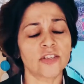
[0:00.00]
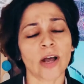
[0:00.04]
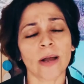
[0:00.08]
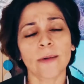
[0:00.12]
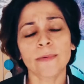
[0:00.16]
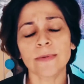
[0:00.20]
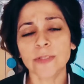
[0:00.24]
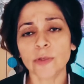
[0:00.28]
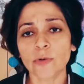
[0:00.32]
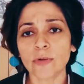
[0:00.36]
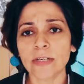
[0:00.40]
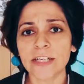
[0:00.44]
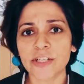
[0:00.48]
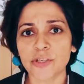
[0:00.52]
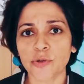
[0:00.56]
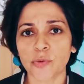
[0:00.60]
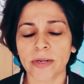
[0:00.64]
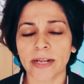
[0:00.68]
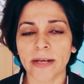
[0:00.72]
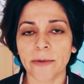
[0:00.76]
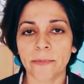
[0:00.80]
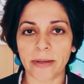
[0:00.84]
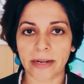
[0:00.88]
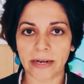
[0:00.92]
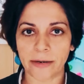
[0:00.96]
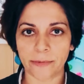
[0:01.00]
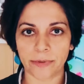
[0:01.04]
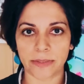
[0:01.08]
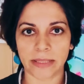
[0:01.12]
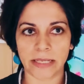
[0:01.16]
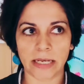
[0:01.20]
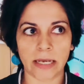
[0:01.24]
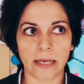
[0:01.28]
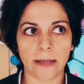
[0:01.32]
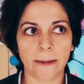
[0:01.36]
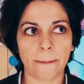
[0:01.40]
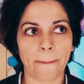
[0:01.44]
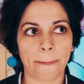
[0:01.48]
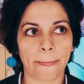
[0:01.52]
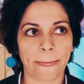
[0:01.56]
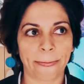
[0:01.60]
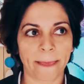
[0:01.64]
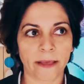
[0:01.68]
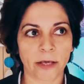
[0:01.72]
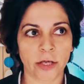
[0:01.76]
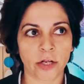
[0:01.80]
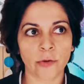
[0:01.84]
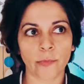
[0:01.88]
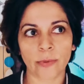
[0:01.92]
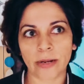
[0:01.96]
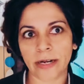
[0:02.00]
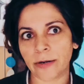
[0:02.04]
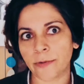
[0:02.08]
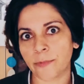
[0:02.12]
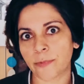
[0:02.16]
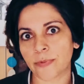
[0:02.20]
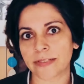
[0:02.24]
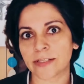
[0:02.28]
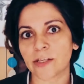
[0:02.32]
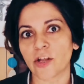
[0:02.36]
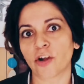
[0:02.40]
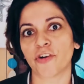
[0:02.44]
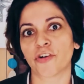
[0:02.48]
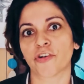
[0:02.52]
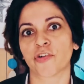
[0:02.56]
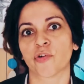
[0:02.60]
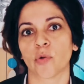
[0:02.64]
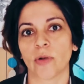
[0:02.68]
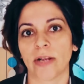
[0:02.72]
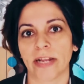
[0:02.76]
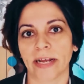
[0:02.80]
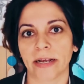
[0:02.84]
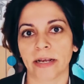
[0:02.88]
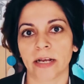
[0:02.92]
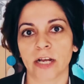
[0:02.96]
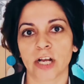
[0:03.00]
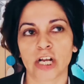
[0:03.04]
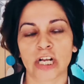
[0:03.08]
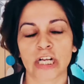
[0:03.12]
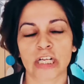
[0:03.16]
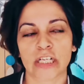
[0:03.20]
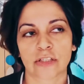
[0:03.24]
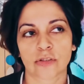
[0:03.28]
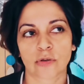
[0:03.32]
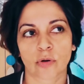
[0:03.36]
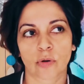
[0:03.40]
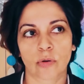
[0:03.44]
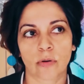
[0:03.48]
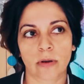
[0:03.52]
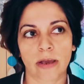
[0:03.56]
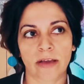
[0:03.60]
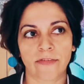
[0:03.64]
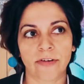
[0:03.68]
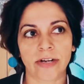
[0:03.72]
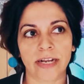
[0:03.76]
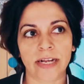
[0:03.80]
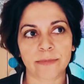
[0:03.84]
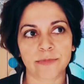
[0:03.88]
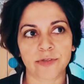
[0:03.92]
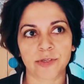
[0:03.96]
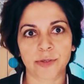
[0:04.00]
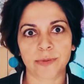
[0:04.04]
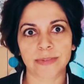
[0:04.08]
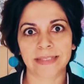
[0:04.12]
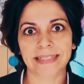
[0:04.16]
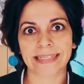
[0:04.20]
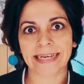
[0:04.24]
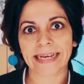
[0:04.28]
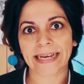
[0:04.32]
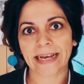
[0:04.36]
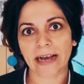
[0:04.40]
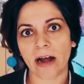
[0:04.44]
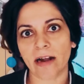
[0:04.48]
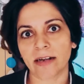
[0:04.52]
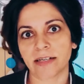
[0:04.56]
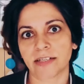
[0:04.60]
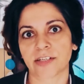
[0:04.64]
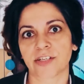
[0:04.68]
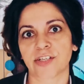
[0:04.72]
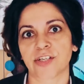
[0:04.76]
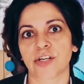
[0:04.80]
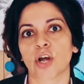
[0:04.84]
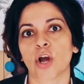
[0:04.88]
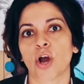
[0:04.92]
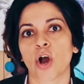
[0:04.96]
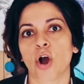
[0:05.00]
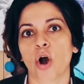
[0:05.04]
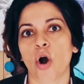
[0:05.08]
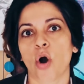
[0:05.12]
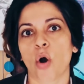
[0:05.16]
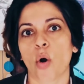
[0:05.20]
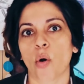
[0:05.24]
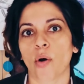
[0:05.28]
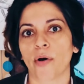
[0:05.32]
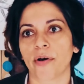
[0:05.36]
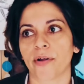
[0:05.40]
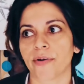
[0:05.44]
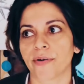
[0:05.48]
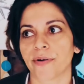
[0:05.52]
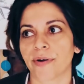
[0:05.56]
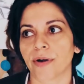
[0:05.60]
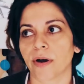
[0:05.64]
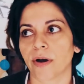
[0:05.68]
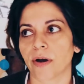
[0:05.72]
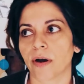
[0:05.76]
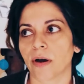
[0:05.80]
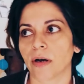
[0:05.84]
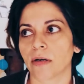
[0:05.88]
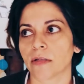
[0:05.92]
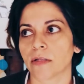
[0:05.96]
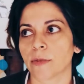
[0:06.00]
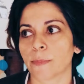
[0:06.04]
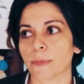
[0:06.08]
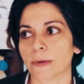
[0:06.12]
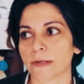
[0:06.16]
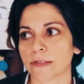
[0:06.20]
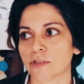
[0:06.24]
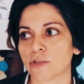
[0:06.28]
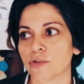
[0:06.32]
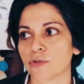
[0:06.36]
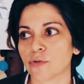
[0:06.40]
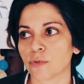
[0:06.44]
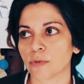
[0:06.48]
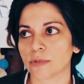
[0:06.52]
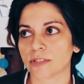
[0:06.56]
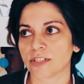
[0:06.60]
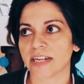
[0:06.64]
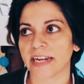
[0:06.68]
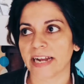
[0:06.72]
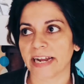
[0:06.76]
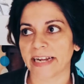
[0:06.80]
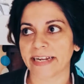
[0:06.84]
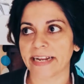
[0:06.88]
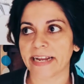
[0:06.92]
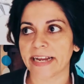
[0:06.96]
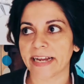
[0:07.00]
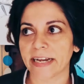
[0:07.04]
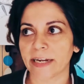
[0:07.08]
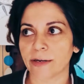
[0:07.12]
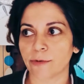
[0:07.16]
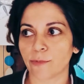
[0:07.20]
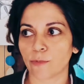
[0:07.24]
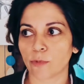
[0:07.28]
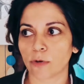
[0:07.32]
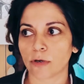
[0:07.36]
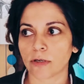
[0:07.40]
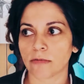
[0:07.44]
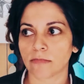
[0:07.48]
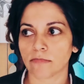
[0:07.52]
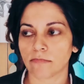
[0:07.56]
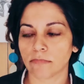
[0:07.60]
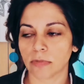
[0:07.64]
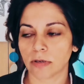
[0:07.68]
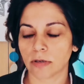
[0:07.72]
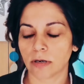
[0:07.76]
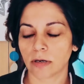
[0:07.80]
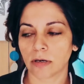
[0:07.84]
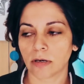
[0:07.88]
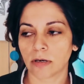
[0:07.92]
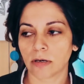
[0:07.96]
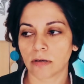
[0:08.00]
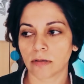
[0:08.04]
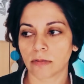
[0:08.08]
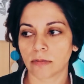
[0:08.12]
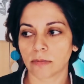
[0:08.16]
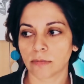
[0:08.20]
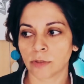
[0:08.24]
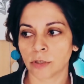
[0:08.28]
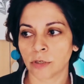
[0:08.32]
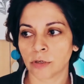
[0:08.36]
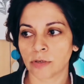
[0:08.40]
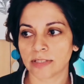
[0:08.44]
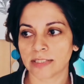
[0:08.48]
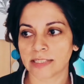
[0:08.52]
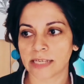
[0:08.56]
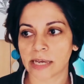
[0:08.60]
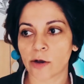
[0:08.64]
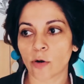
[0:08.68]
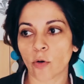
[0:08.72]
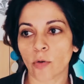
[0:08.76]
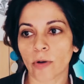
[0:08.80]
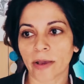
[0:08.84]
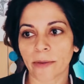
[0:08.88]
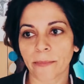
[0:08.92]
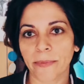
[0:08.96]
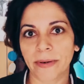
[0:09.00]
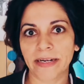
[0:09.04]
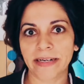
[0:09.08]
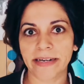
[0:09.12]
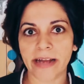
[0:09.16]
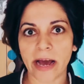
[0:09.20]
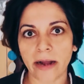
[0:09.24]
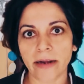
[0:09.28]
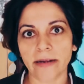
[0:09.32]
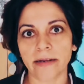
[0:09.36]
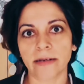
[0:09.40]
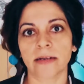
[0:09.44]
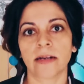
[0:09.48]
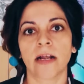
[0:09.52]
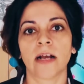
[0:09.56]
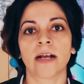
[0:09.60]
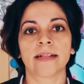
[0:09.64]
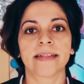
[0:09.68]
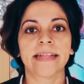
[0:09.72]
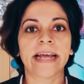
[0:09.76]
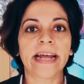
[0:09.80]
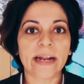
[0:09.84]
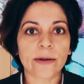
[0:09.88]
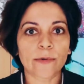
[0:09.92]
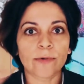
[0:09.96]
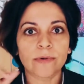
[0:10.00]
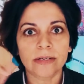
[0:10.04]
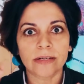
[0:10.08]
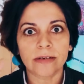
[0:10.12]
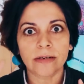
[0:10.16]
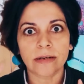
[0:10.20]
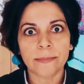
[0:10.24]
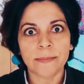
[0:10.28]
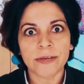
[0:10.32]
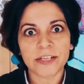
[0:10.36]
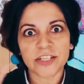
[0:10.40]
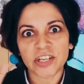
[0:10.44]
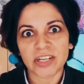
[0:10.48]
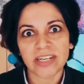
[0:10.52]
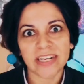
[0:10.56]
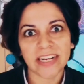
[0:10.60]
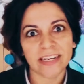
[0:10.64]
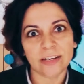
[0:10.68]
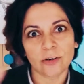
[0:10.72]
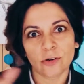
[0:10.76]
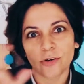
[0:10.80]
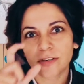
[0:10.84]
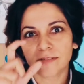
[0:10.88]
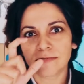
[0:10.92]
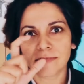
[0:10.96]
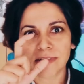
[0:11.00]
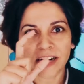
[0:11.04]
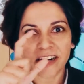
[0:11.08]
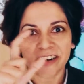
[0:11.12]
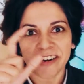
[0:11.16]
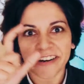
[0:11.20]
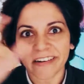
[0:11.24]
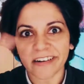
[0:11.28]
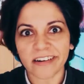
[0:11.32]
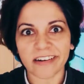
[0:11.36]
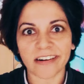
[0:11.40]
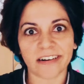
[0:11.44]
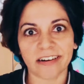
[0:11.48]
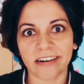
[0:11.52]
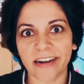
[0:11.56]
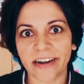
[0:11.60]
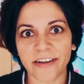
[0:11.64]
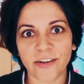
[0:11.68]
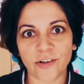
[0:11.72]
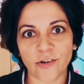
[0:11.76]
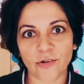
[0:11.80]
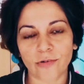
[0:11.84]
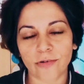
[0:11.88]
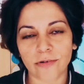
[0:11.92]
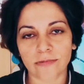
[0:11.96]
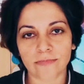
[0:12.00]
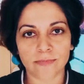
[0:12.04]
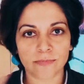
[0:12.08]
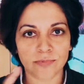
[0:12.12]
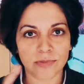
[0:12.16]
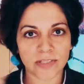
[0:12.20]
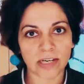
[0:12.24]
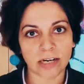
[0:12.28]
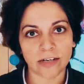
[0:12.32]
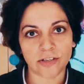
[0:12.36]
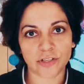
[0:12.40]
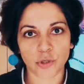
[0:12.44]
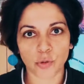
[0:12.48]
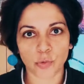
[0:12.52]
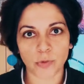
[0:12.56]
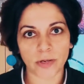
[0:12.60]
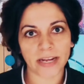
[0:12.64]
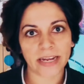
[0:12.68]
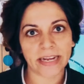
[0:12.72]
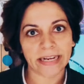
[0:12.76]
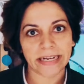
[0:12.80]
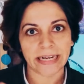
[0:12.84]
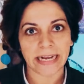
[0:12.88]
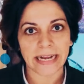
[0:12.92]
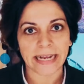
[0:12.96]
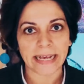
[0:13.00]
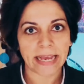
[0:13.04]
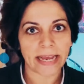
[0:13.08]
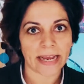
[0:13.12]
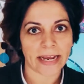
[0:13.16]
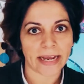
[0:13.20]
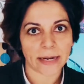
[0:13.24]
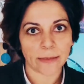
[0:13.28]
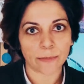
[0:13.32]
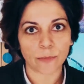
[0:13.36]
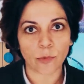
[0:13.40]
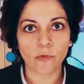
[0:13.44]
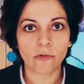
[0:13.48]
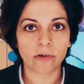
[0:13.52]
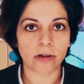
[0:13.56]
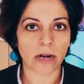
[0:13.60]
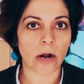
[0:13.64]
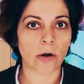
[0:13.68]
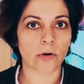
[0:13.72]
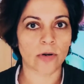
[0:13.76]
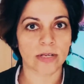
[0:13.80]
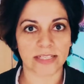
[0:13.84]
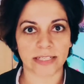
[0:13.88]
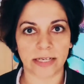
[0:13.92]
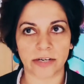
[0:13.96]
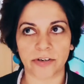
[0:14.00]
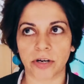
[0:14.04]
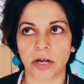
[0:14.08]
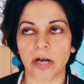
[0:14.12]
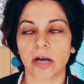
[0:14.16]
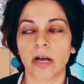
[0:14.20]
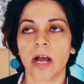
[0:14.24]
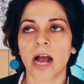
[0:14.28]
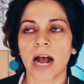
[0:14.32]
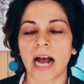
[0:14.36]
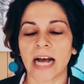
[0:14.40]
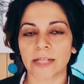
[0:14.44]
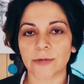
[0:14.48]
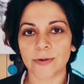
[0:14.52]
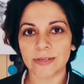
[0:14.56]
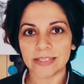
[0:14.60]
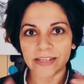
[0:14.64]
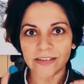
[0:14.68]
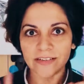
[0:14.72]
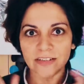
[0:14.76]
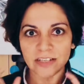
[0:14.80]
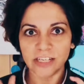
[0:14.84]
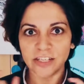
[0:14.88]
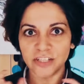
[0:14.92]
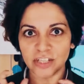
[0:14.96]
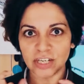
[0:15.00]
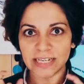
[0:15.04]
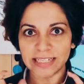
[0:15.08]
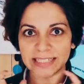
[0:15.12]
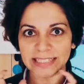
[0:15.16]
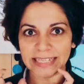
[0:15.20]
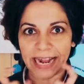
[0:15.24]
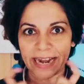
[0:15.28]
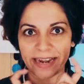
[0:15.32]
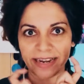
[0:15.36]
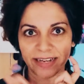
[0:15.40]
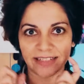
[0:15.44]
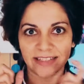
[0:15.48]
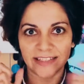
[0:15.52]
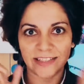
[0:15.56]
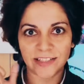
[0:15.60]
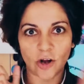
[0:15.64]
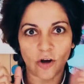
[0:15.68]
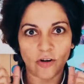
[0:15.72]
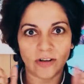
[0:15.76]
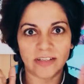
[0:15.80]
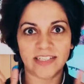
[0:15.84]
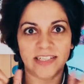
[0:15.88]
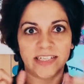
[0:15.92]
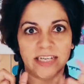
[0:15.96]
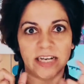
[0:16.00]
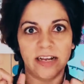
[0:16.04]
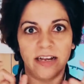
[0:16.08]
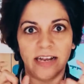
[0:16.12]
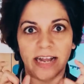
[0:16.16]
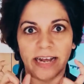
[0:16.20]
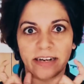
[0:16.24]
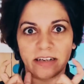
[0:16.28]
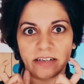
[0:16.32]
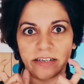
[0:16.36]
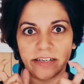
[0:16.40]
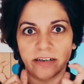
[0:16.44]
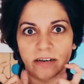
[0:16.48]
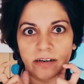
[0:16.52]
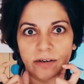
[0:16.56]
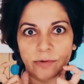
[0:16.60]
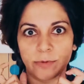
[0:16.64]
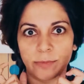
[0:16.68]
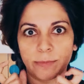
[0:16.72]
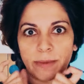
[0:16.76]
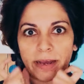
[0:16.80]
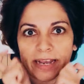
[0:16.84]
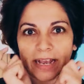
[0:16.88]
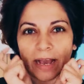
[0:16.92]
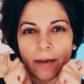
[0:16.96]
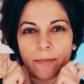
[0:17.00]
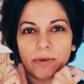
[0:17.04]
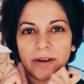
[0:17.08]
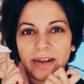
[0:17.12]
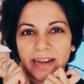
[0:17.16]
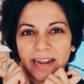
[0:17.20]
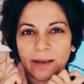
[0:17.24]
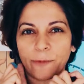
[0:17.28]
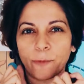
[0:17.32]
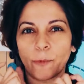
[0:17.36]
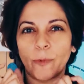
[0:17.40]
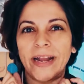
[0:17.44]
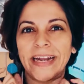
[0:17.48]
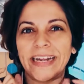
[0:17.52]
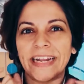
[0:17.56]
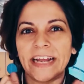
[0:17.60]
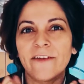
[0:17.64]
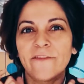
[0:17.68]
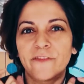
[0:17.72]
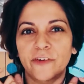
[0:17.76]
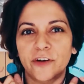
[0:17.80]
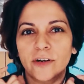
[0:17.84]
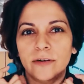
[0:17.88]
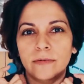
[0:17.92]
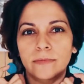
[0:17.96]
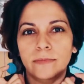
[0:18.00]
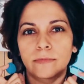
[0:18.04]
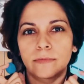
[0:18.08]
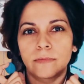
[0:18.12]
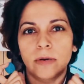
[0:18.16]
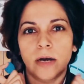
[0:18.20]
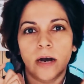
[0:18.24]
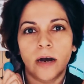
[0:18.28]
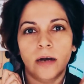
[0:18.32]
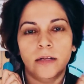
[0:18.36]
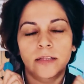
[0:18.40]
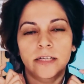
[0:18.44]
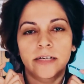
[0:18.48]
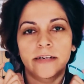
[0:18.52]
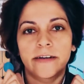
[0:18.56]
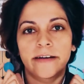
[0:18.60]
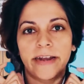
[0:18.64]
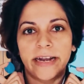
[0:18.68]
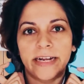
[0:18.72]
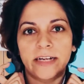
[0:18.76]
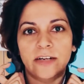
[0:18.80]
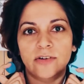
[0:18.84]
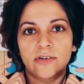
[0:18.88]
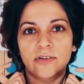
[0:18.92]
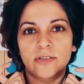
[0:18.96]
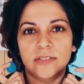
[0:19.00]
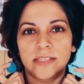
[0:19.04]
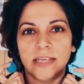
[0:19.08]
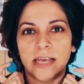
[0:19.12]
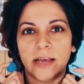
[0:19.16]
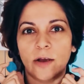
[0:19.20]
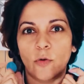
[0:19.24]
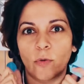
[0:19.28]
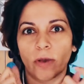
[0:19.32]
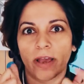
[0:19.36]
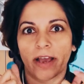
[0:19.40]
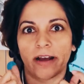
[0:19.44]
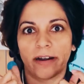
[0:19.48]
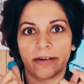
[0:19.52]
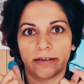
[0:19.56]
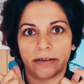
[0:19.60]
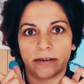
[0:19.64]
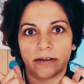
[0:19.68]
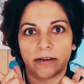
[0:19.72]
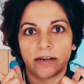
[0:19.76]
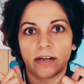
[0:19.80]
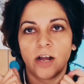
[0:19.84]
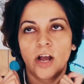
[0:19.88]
So I was only shooting whenever when it was not rolling. So every time she would say cut, or the person who was directing it would, say, okay, we're done. Then I would immediately do and, start shooting and clicking and move around, etc. Otherwise, I was literally standing stock still like a deer with my camera, like waiting for the director to say, okay, cut.